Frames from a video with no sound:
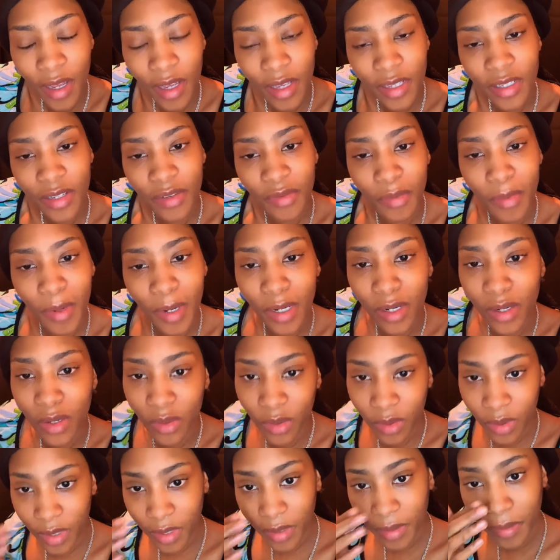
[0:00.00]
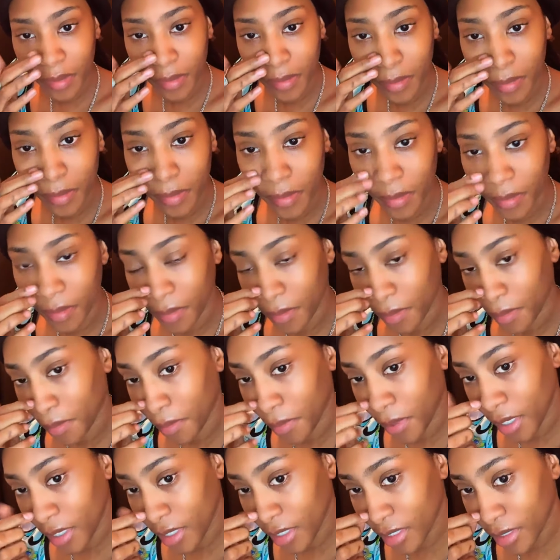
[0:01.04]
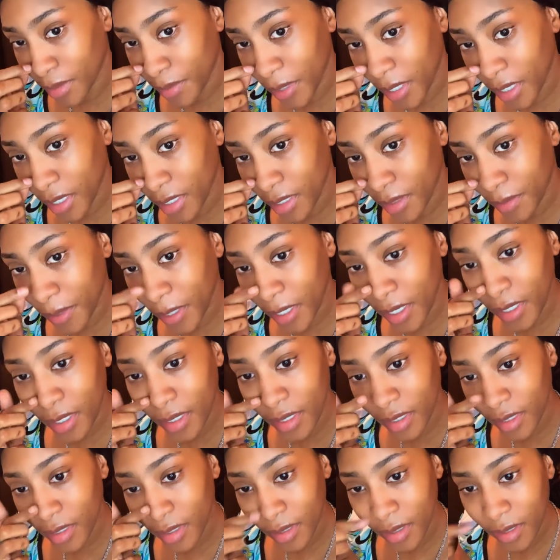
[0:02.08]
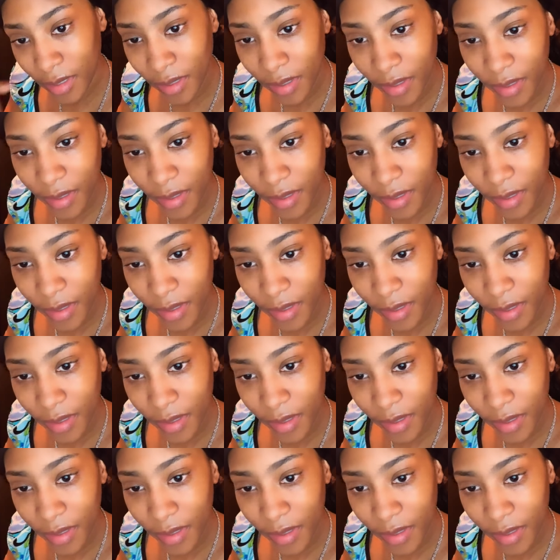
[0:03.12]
How's everybody doing? Peace, peace, peace.